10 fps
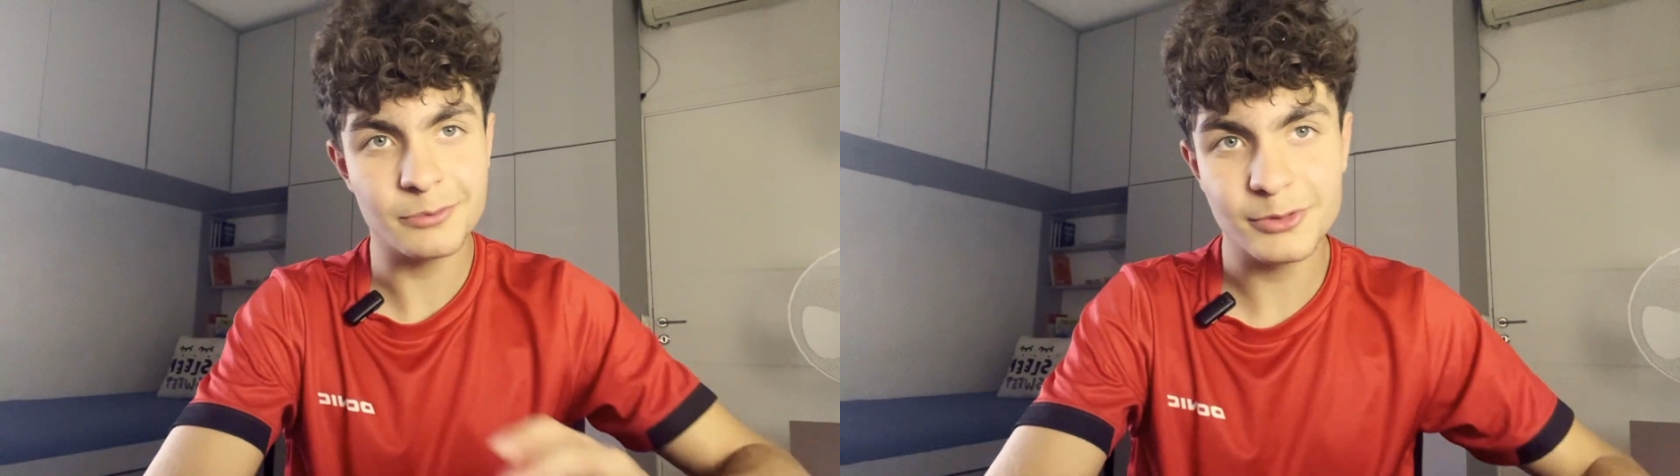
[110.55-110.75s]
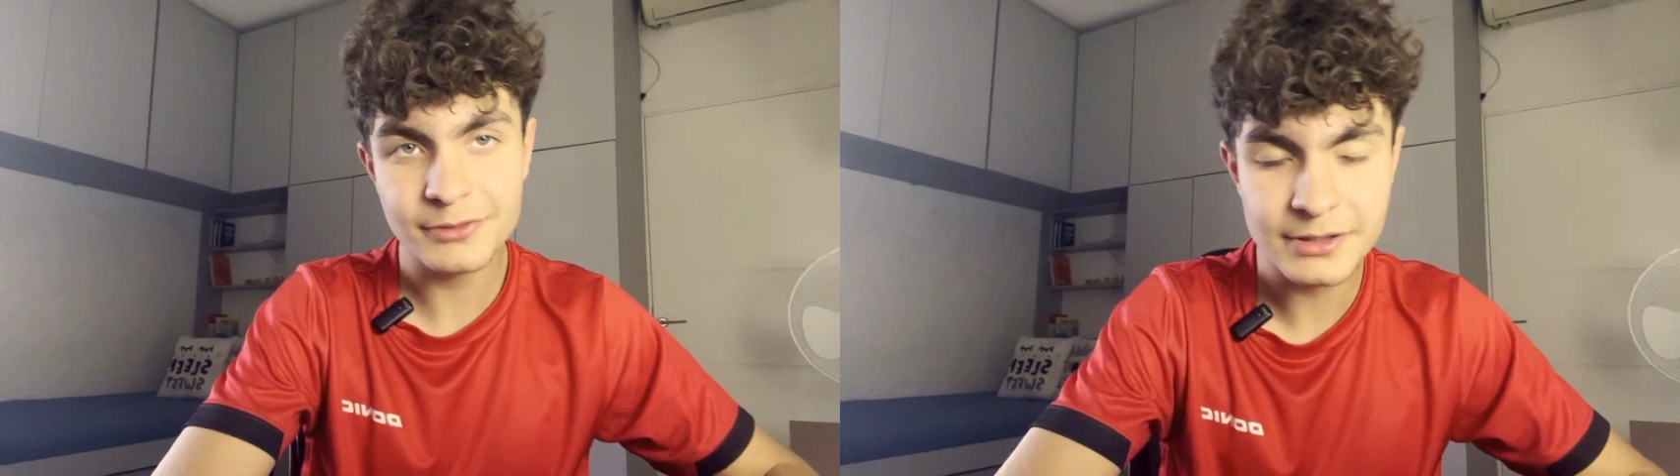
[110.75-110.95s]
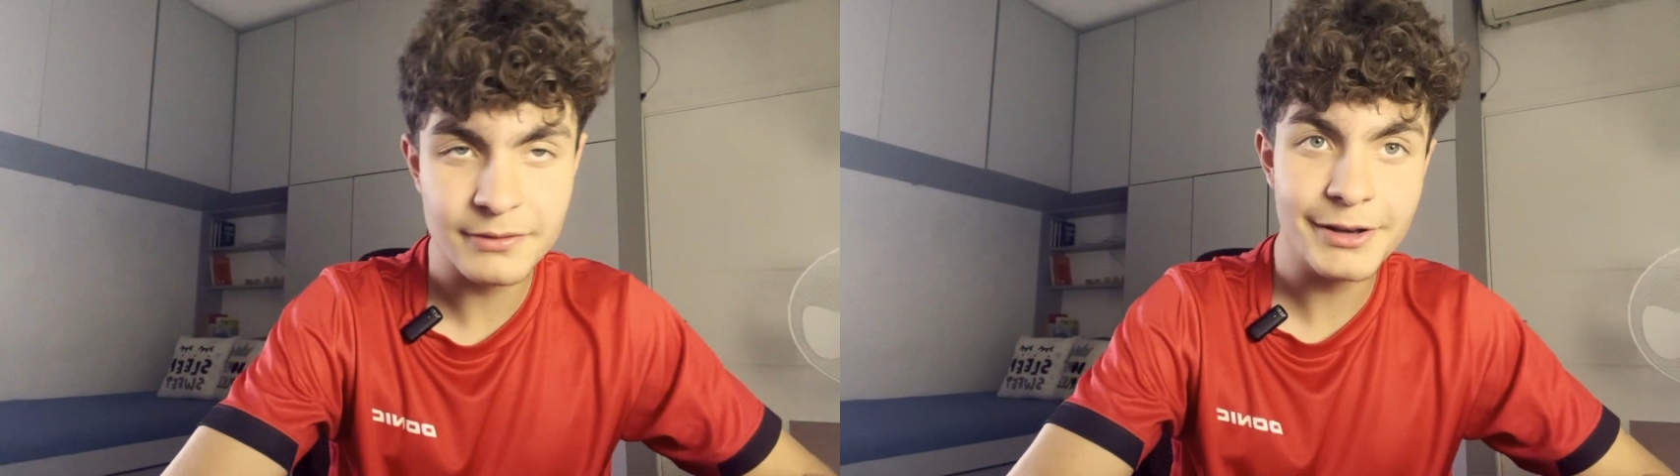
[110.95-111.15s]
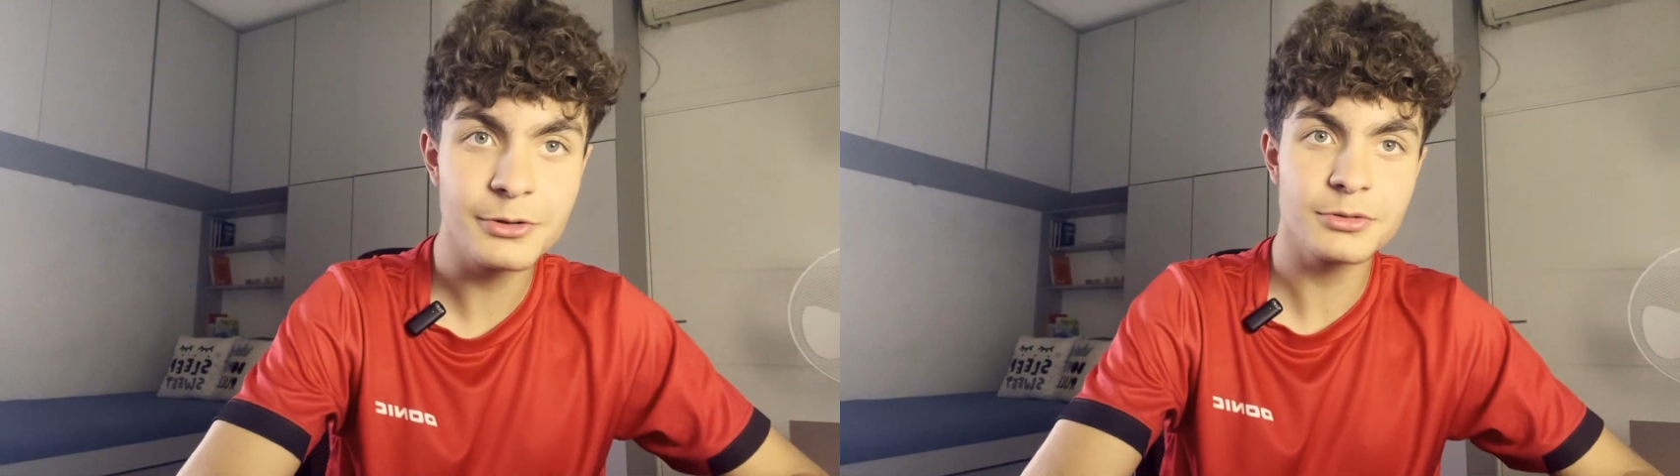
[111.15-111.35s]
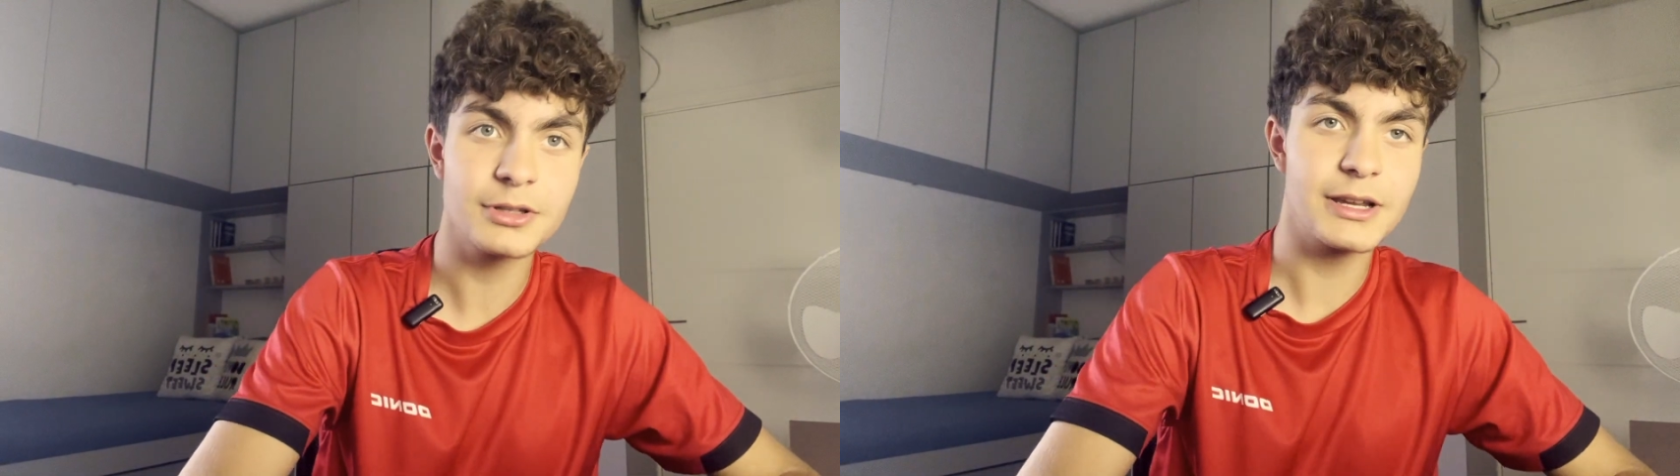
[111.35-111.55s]
previous
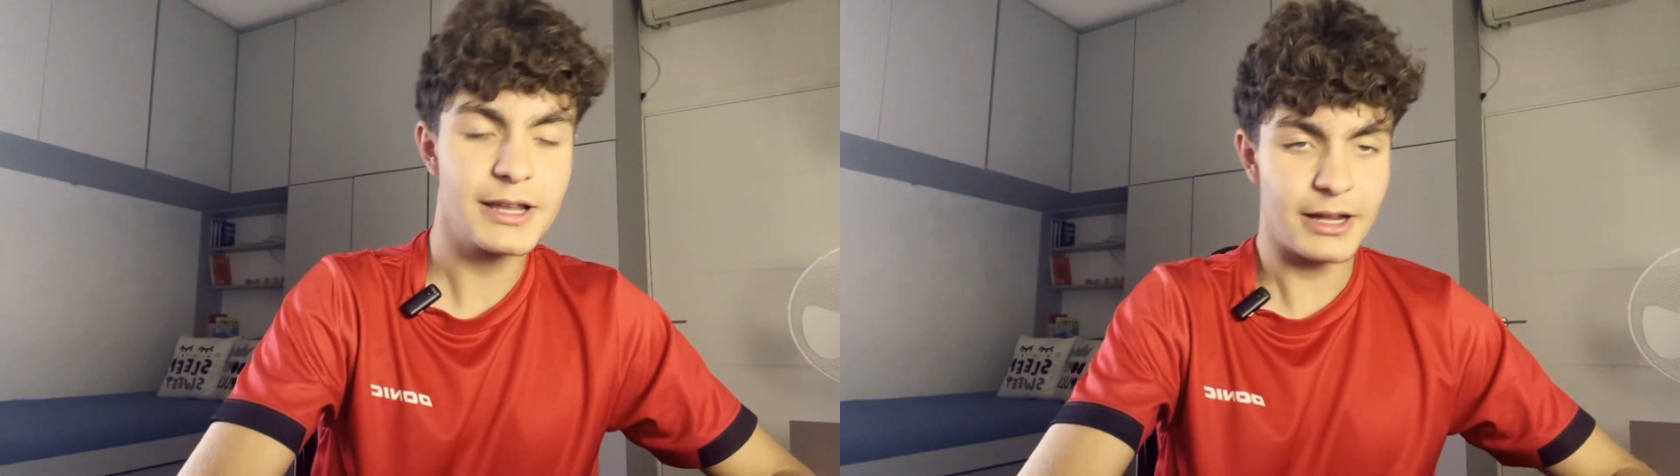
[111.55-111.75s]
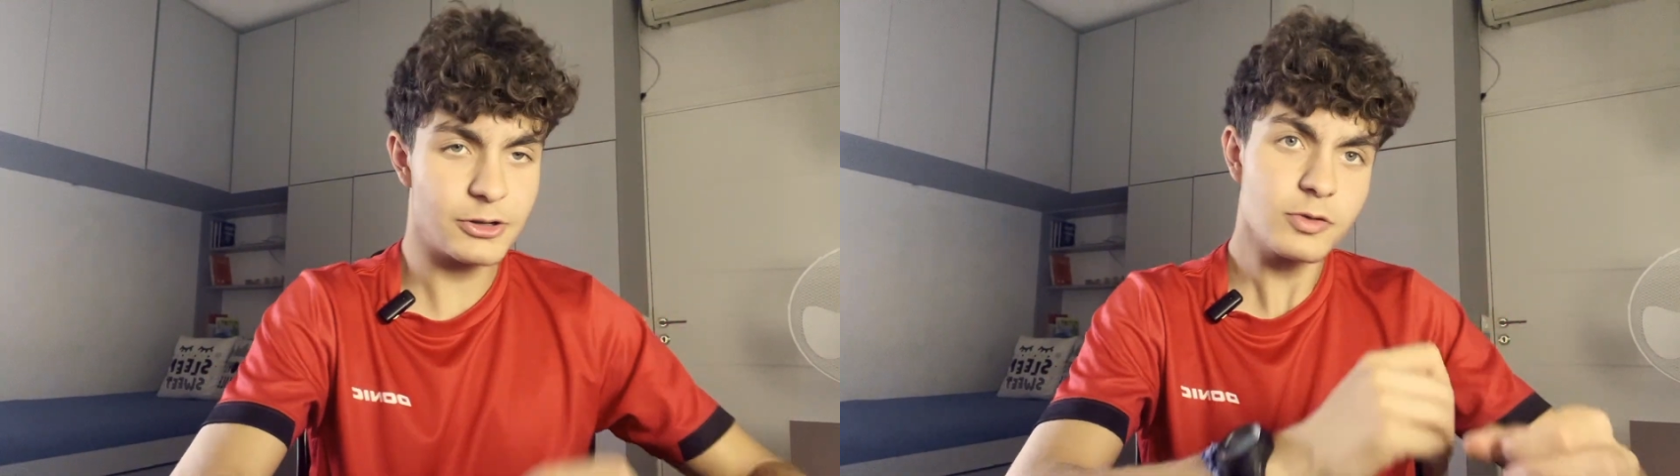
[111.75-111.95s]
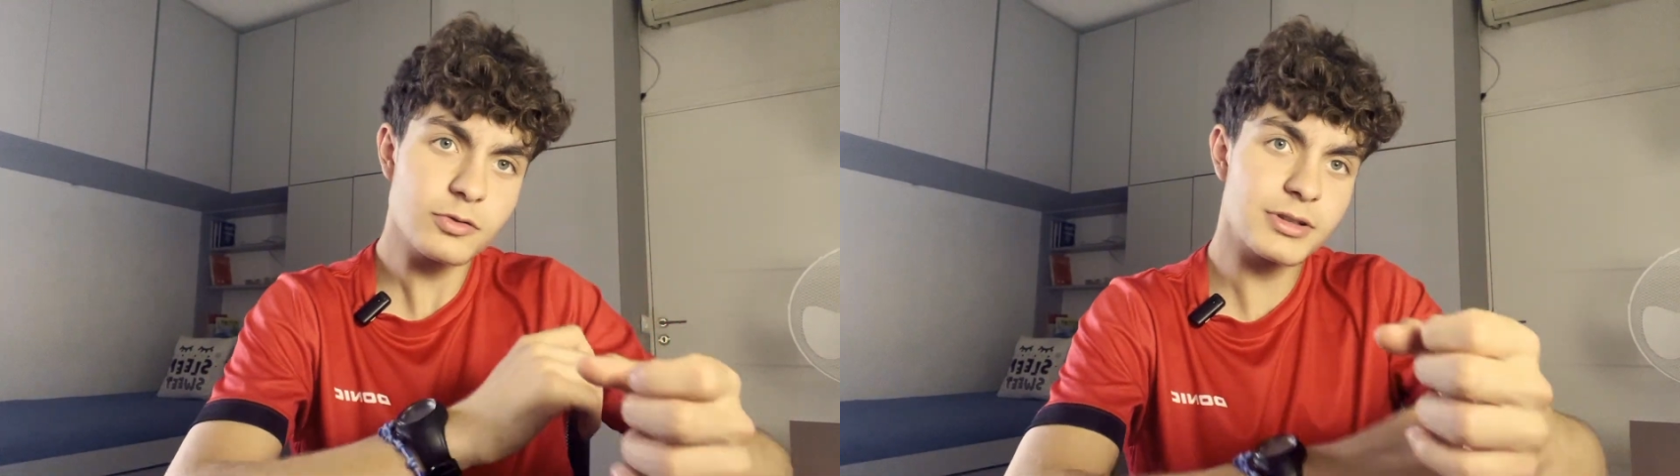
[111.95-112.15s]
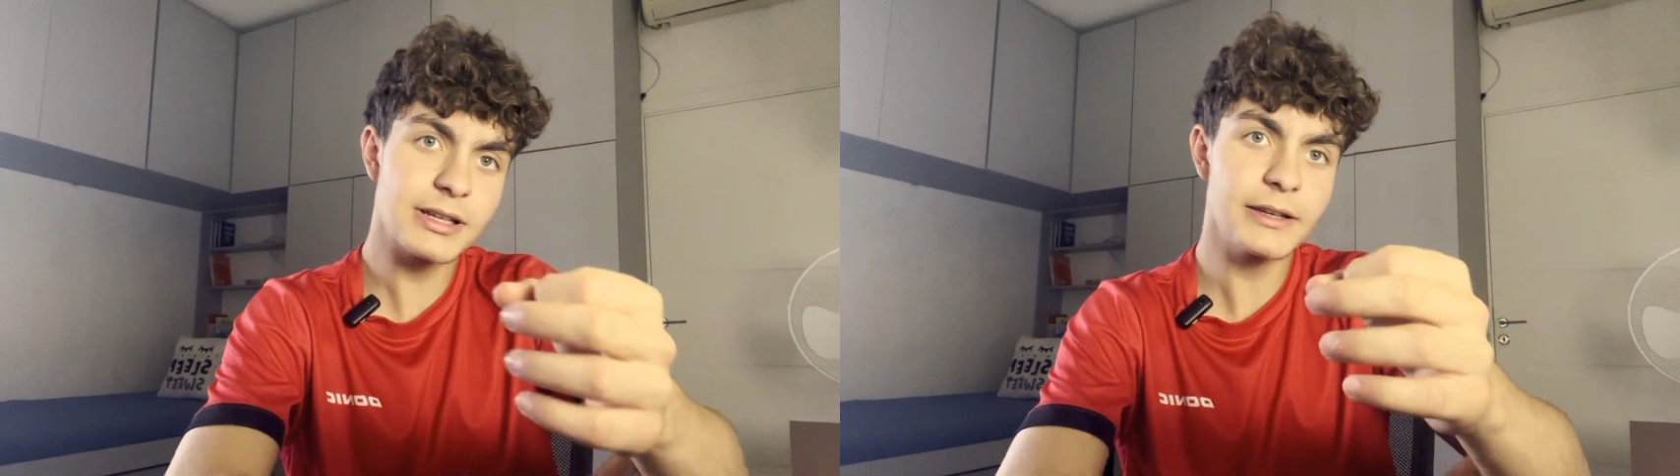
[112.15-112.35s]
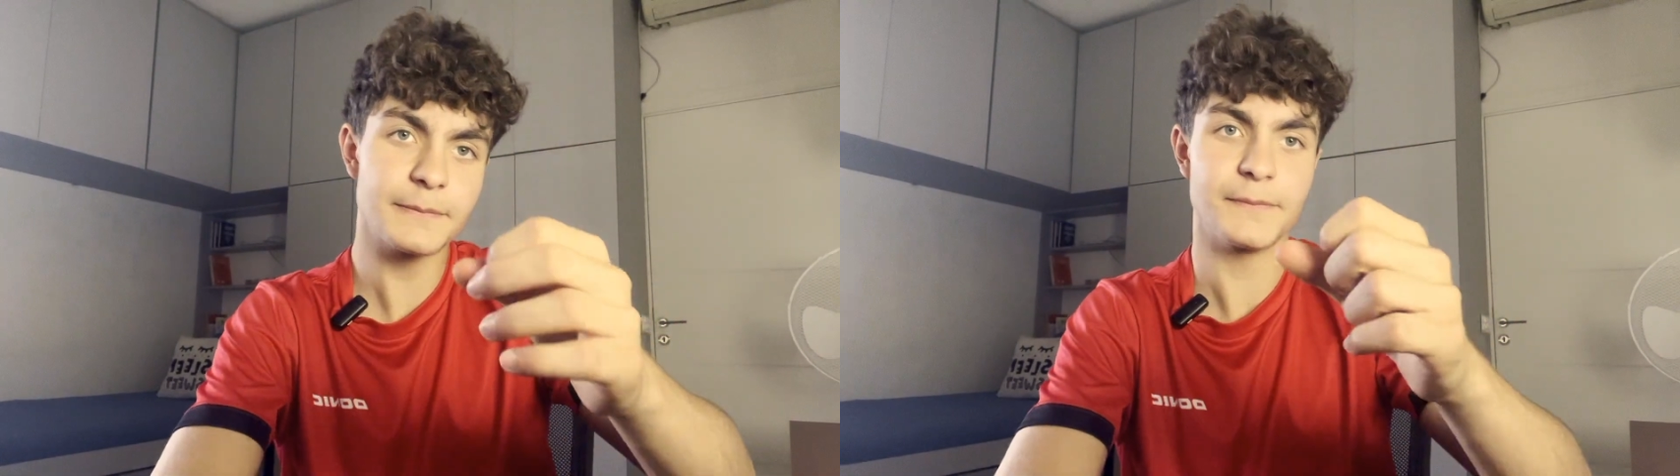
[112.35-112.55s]
videos, I used to
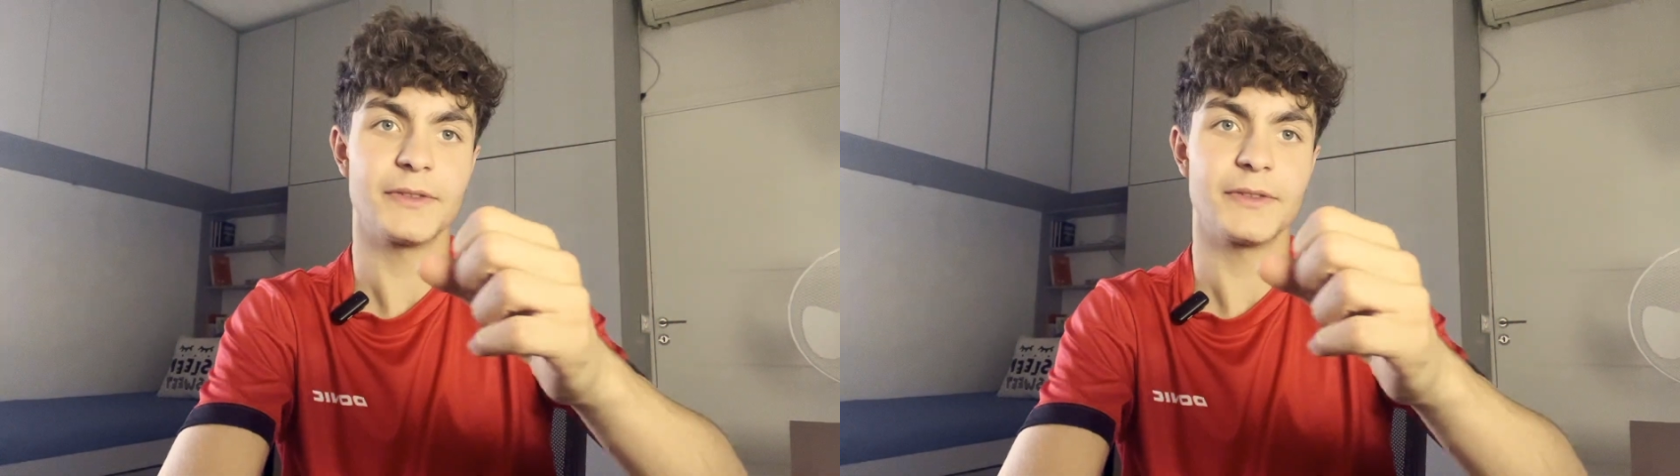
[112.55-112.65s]
say,